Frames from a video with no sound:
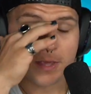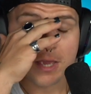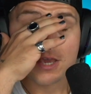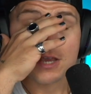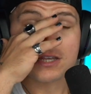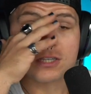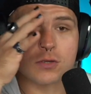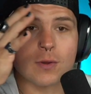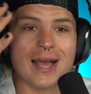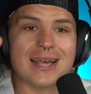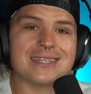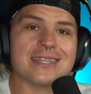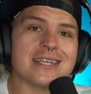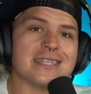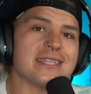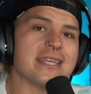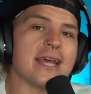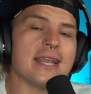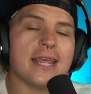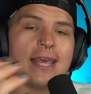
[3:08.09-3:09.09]
So, as I
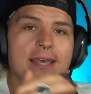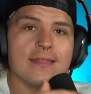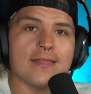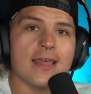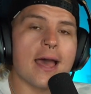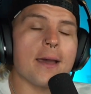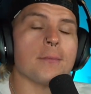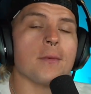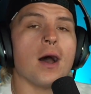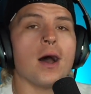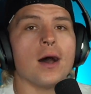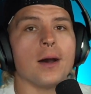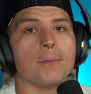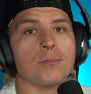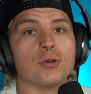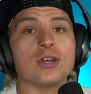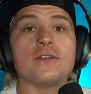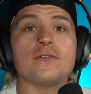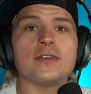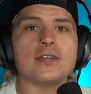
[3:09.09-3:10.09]
said in that uh,
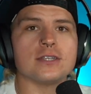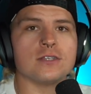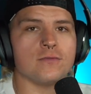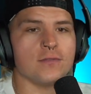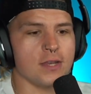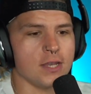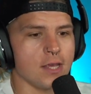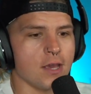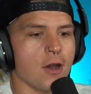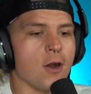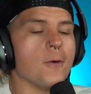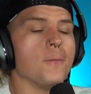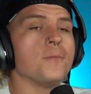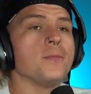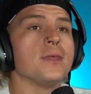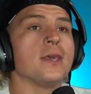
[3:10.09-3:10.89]
previous video,